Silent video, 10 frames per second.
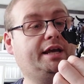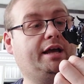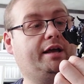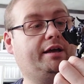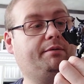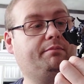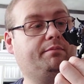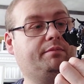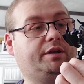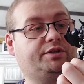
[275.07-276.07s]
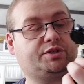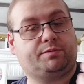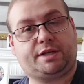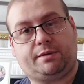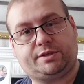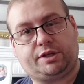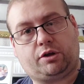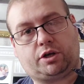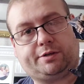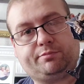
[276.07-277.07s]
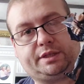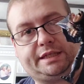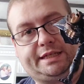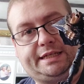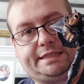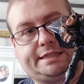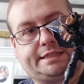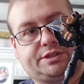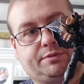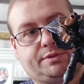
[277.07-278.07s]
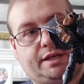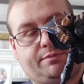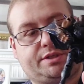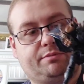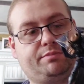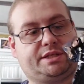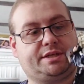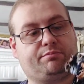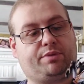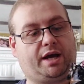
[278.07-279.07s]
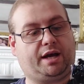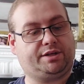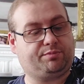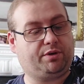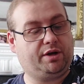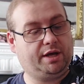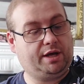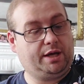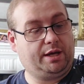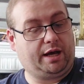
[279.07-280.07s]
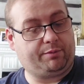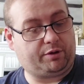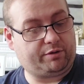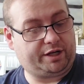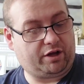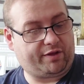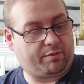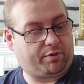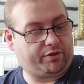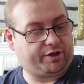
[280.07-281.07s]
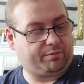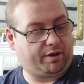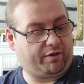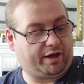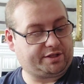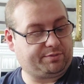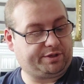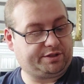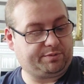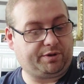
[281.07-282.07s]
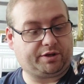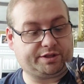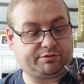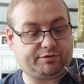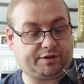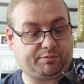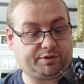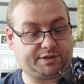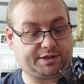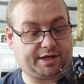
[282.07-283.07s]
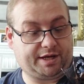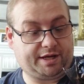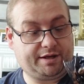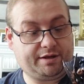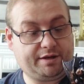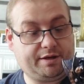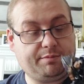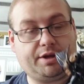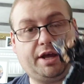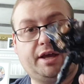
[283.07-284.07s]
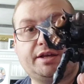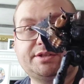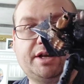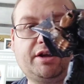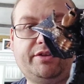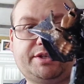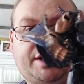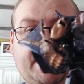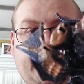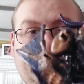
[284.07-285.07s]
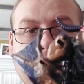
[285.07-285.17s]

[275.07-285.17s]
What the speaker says: and sometimes they're not complete either. Sometimes they're missing parts, but I'm not really all that bothered about that, to be honest with you. But no, so I've got this guy.